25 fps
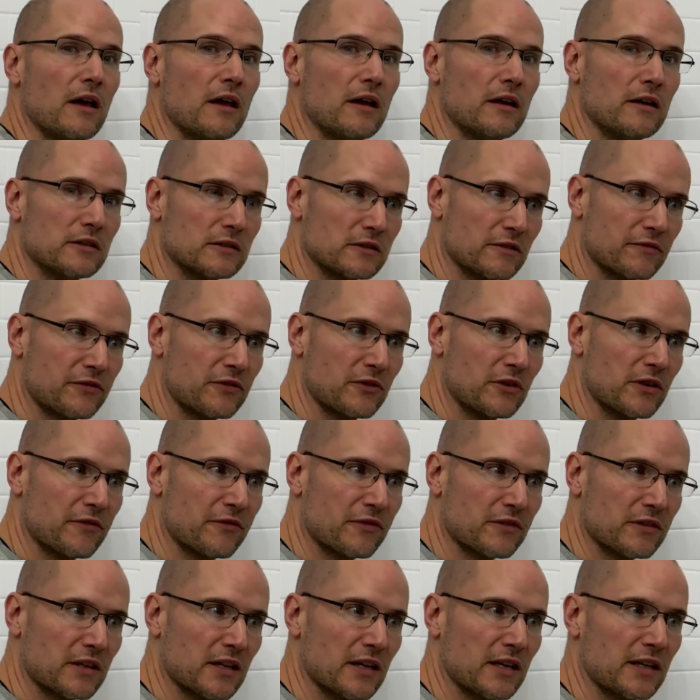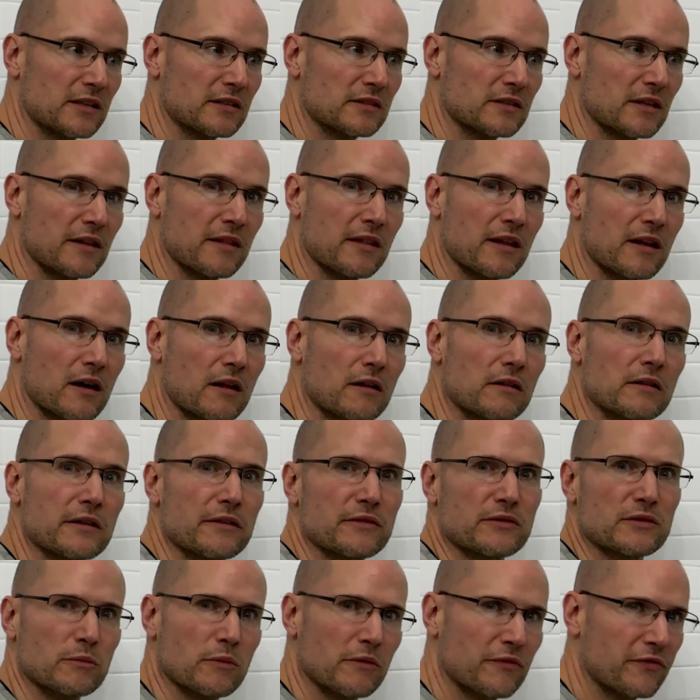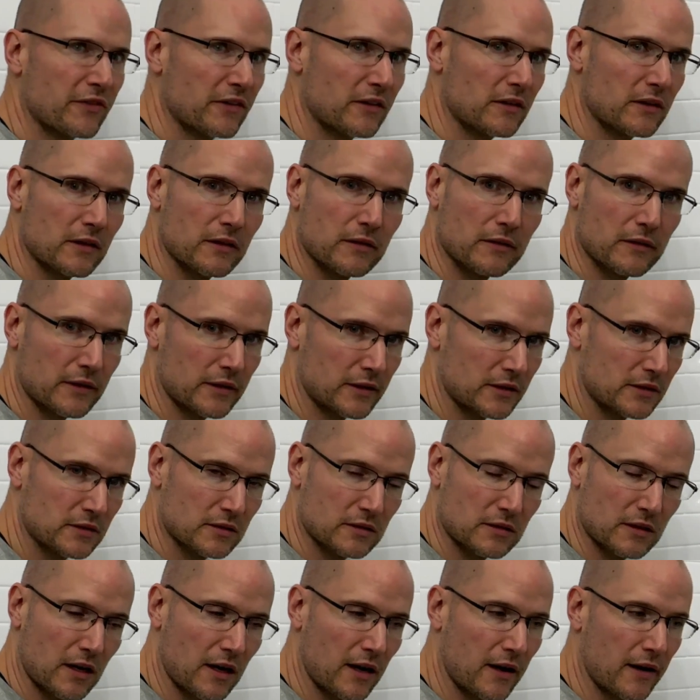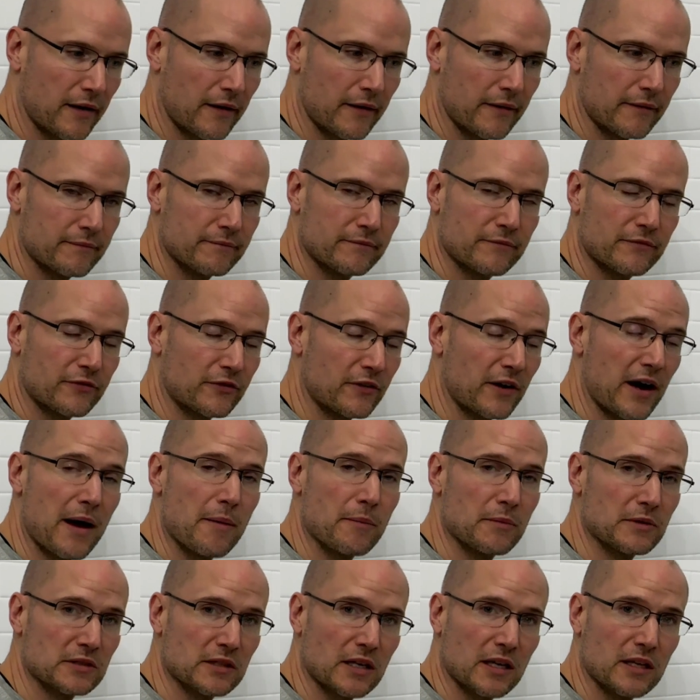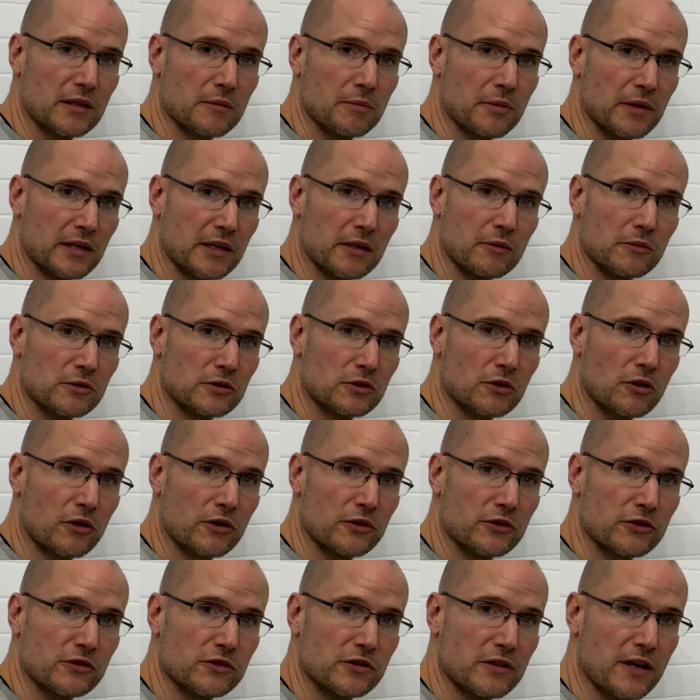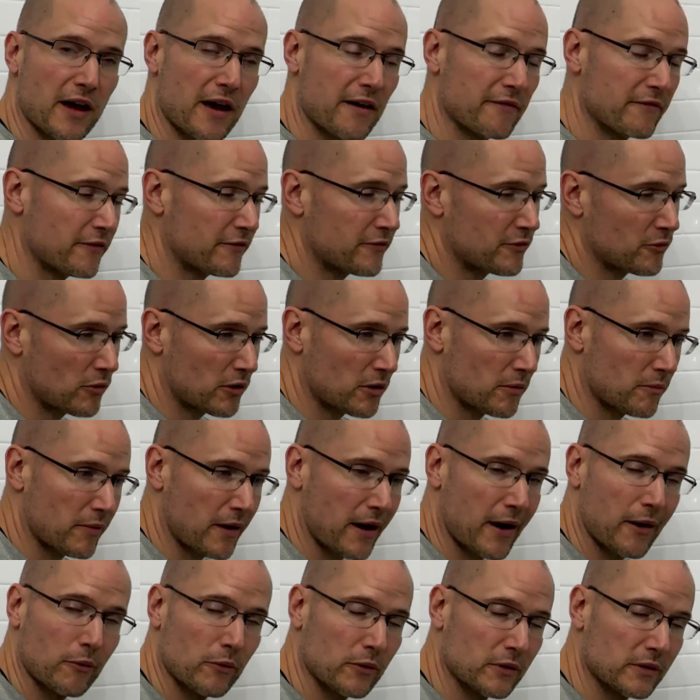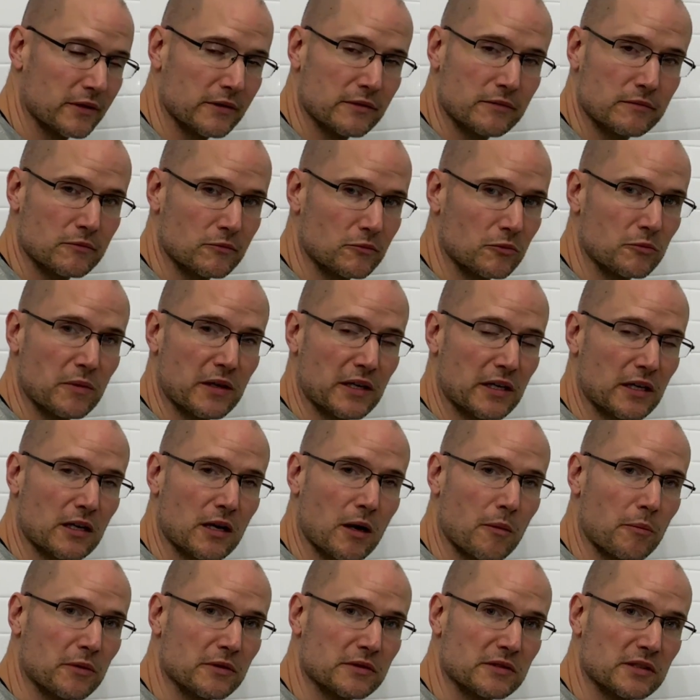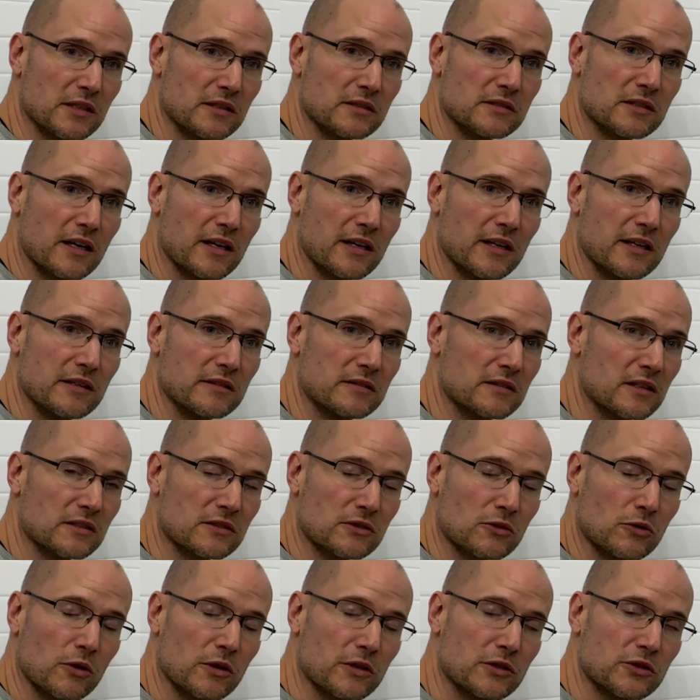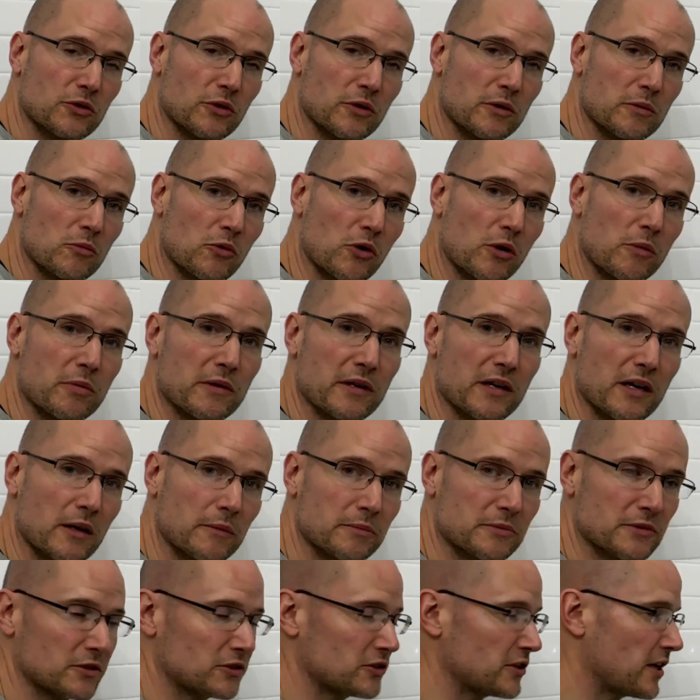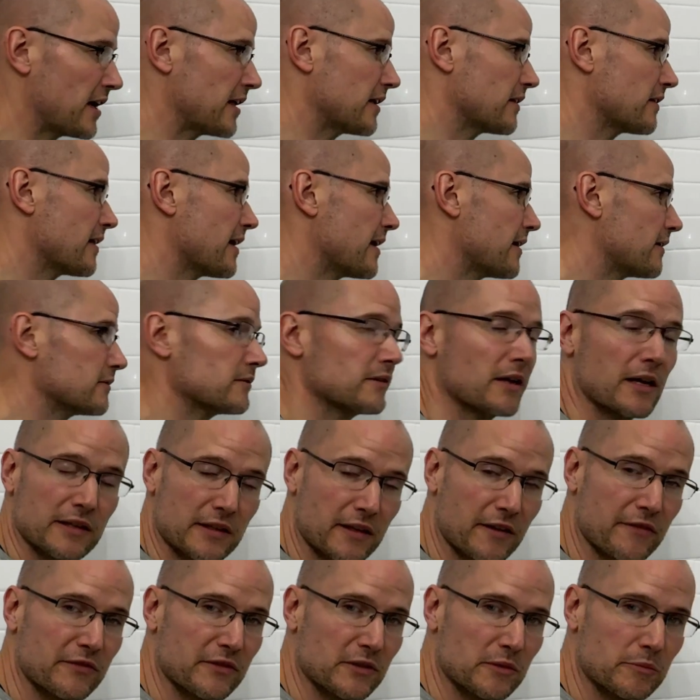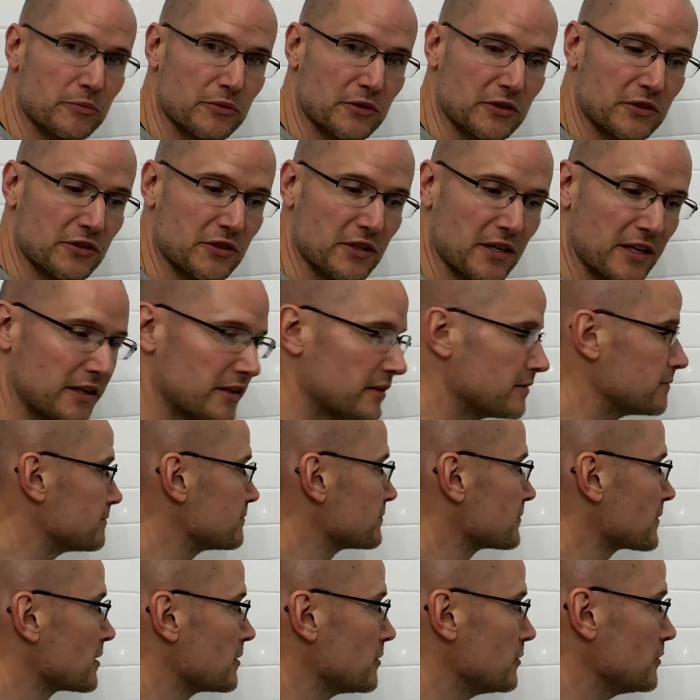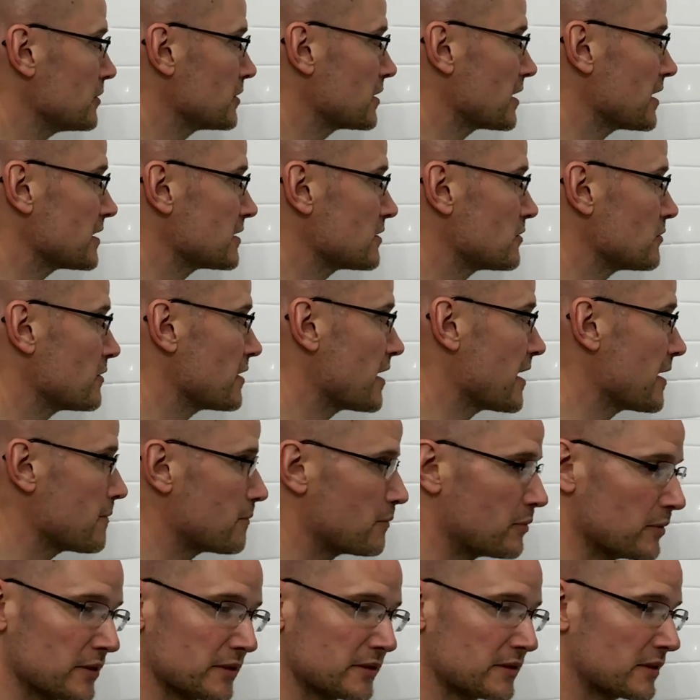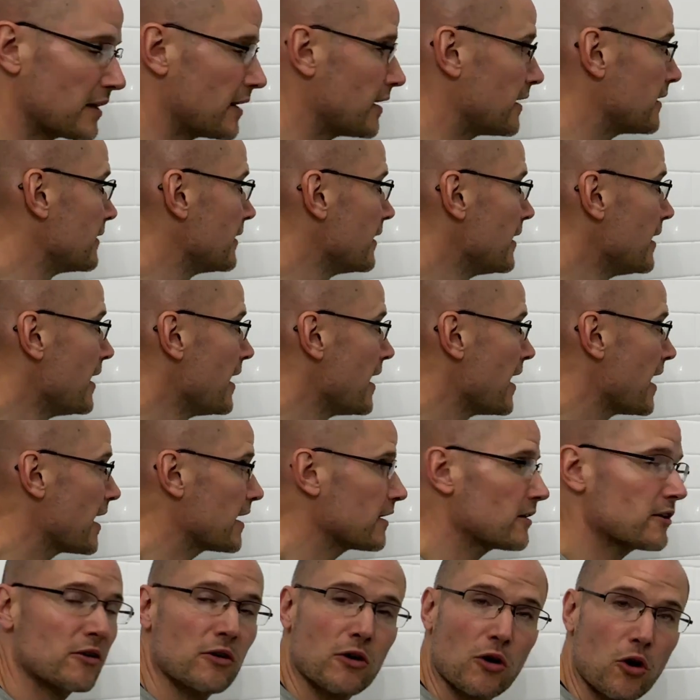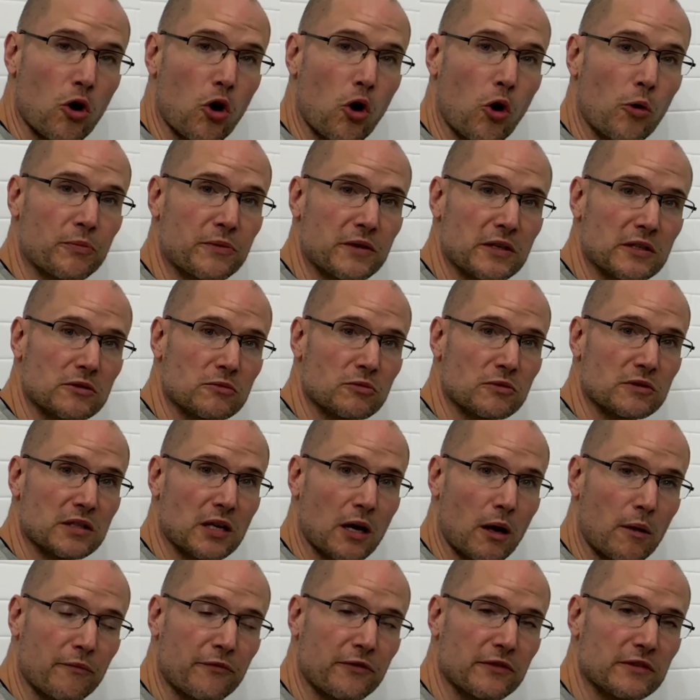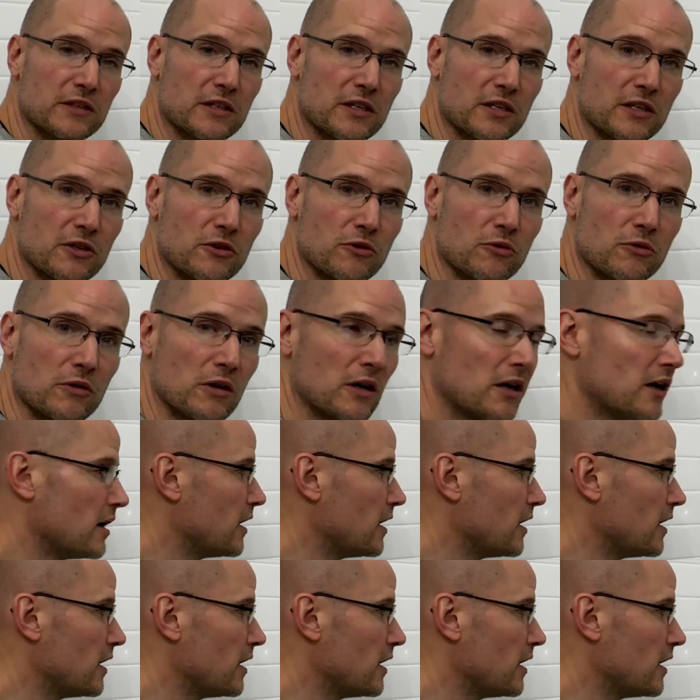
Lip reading: There's a few different things, and then I'll leave some affiliate links for Amazon depending on which cartridge you have. If you want to buy one, you make a couple cents on it. It doesn't cost you anymore, but it helps the channel out, and I definitely appreciate it when you guys do that. But I don't know. Hope this was helpful to you.